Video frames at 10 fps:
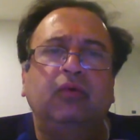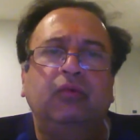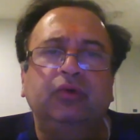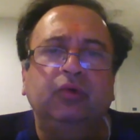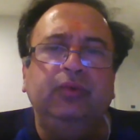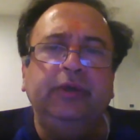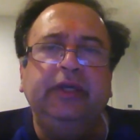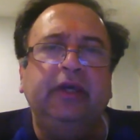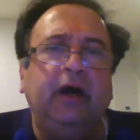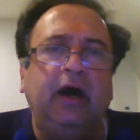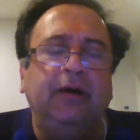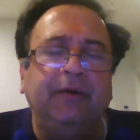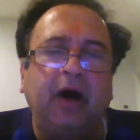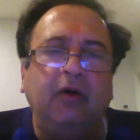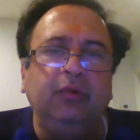do we
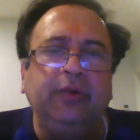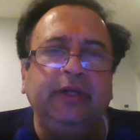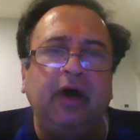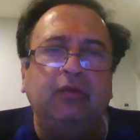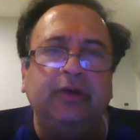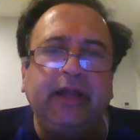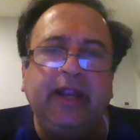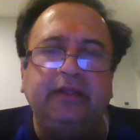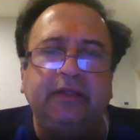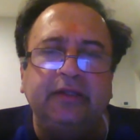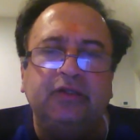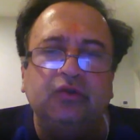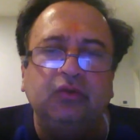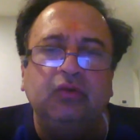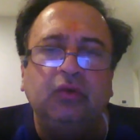how do we now relate this
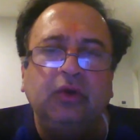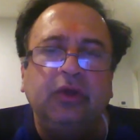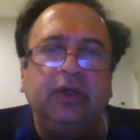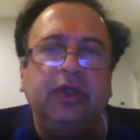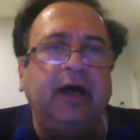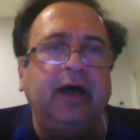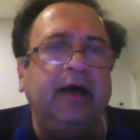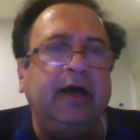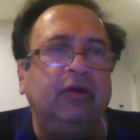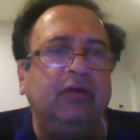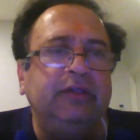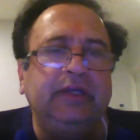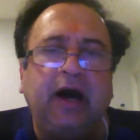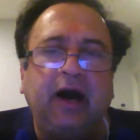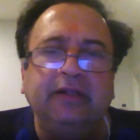to
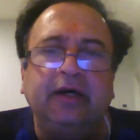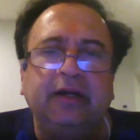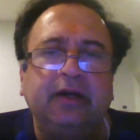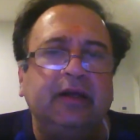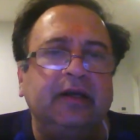the other